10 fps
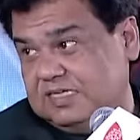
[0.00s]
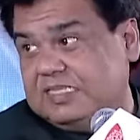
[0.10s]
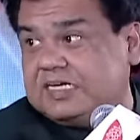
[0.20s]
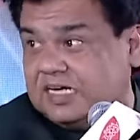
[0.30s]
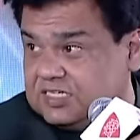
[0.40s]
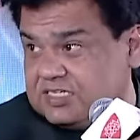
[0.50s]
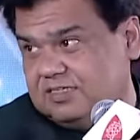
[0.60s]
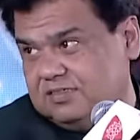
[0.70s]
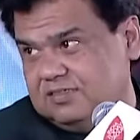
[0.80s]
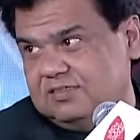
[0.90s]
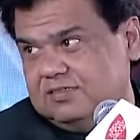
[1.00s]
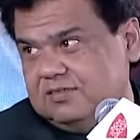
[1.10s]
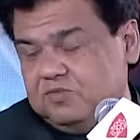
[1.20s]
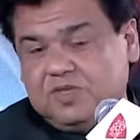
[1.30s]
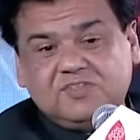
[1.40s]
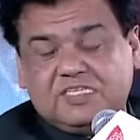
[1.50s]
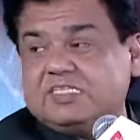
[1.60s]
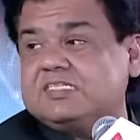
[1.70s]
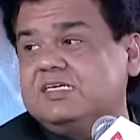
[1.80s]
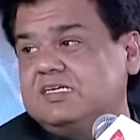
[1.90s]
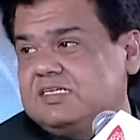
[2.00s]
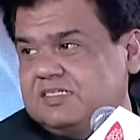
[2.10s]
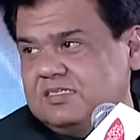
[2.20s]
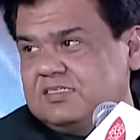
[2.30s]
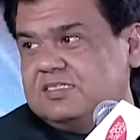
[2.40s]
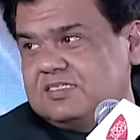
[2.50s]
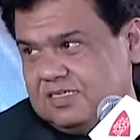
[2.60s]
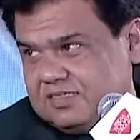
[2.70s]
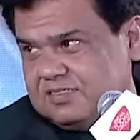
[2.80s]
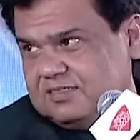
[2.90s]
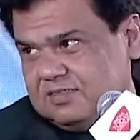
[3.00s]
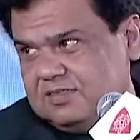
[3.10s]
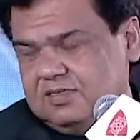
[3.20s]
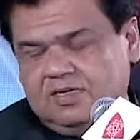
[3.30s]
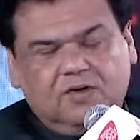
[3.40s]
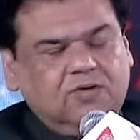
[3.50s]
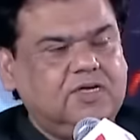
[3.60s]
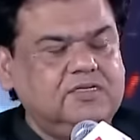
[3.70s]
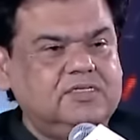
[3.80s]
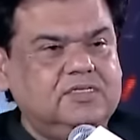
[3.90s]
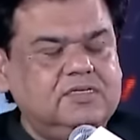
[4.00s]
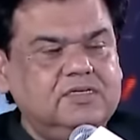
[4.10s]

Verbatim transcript: In the country, we have 600 such districts in our country.